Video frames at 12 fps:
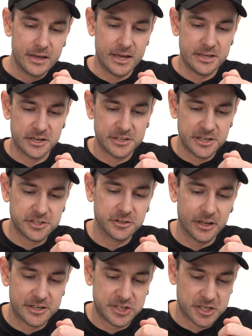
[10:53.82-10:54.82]
is an
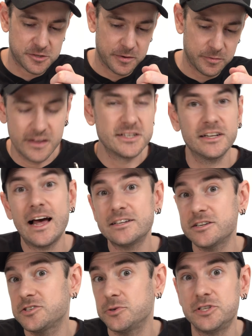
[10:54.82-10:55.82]
additional adjustment. And this
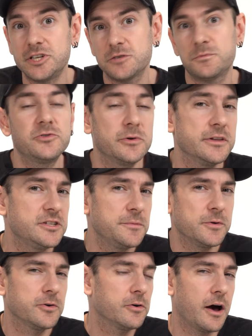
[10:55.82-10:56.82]
allows us to adjust between the
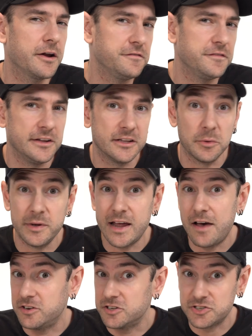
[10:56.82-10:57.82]
typical kind of feeling that we'd
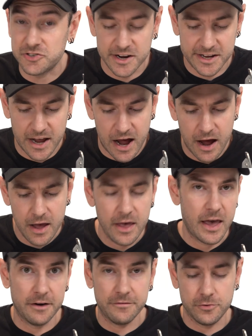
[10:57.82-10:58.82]
have in a street car
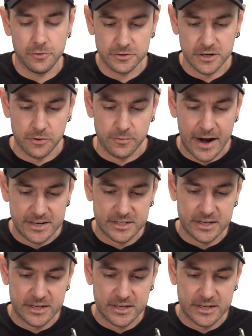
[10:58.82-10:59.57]
and of course a race